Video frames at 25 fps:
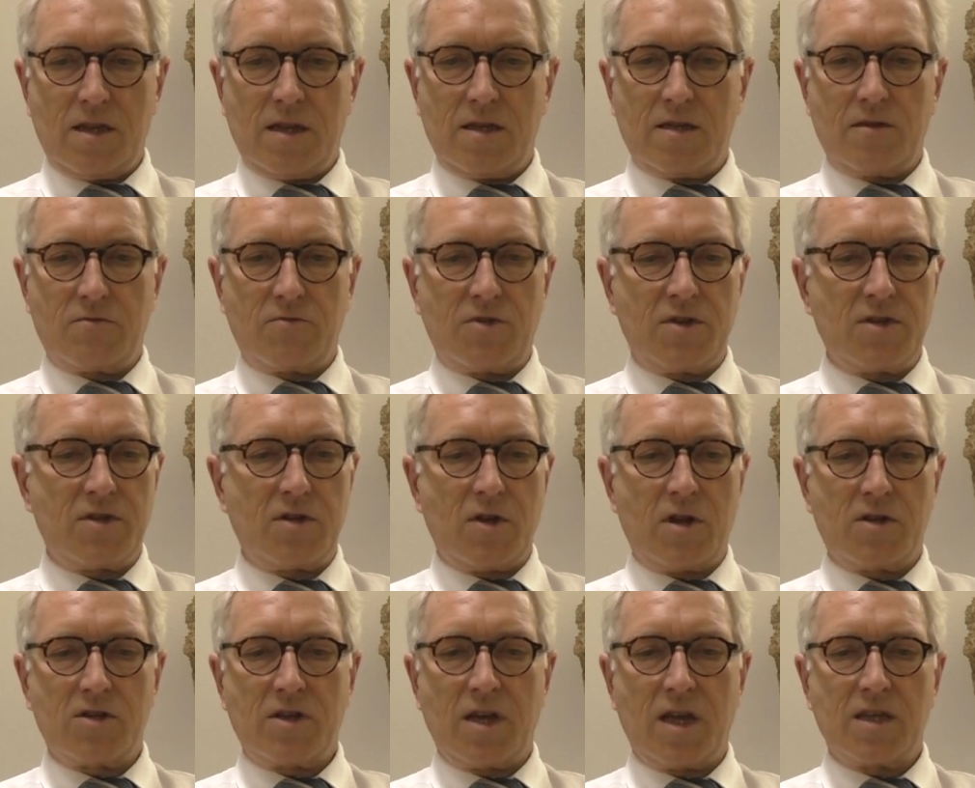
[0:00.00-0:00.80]
The
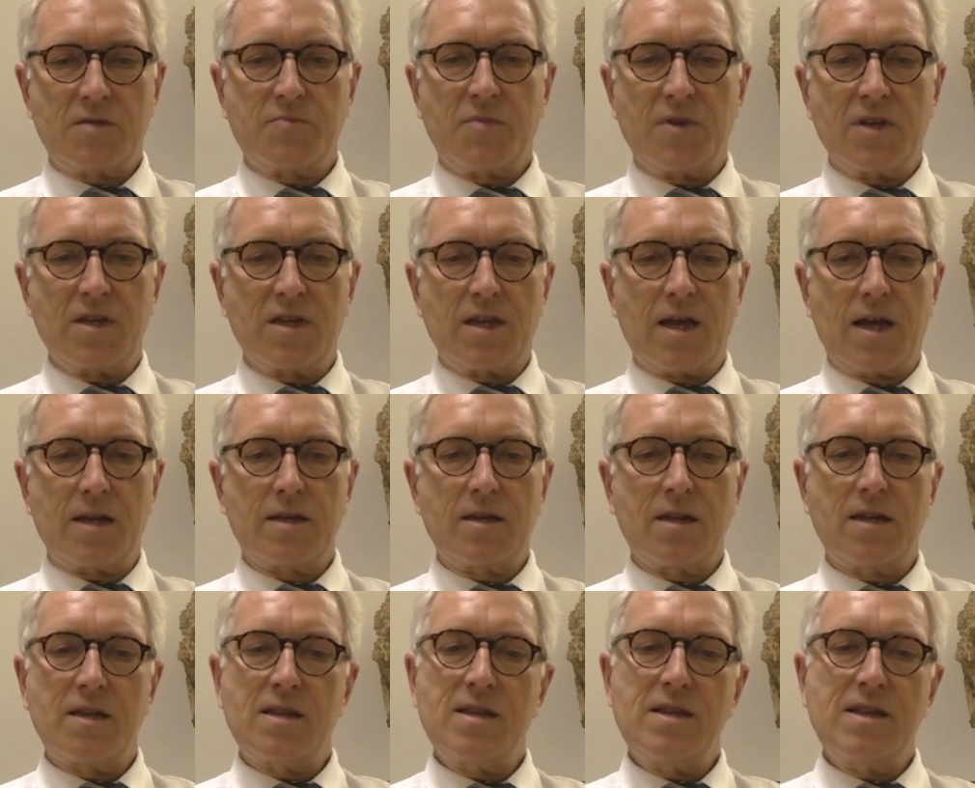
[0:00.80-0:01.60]
research has been
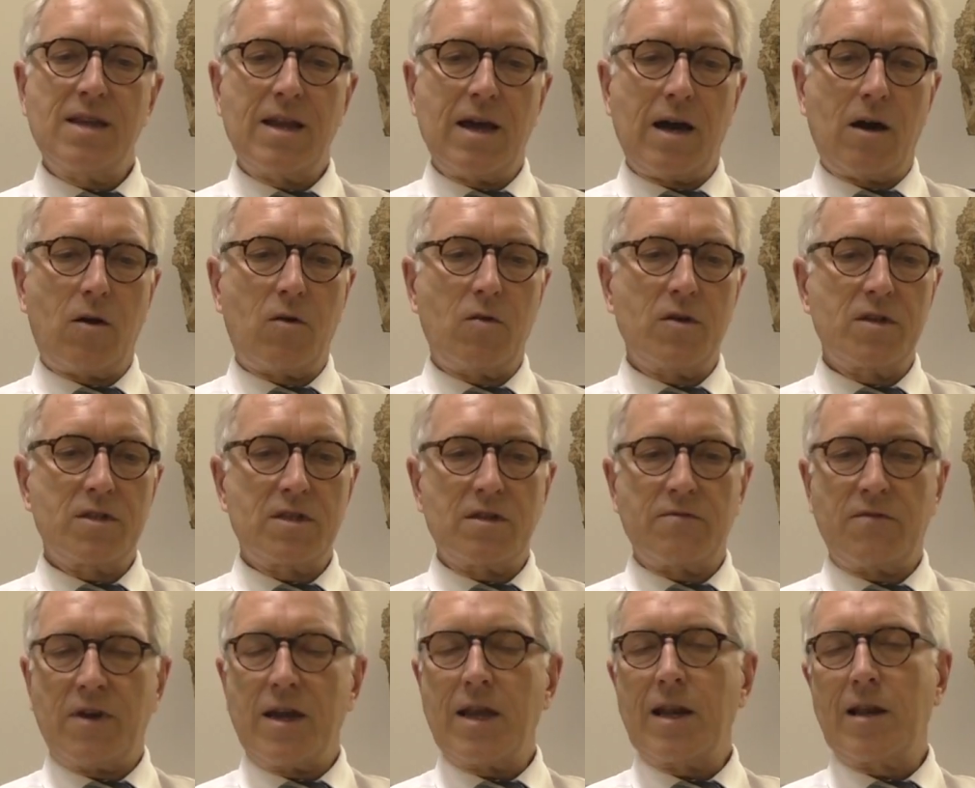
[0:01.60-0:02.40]
done and now
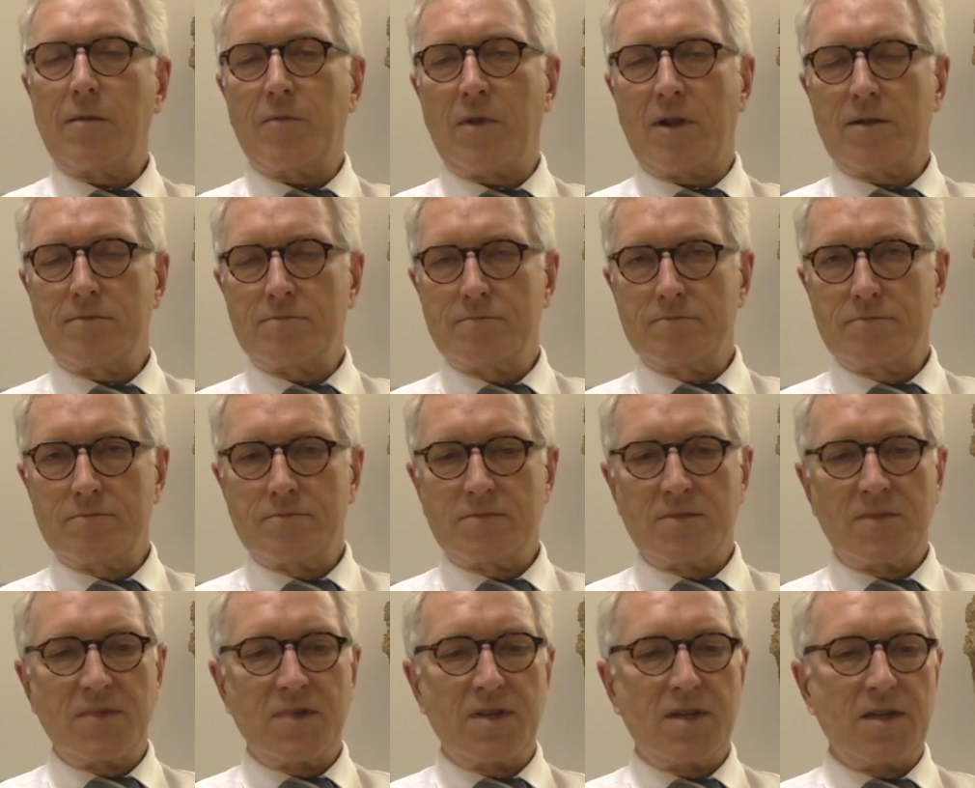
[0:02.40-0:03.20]
it's available.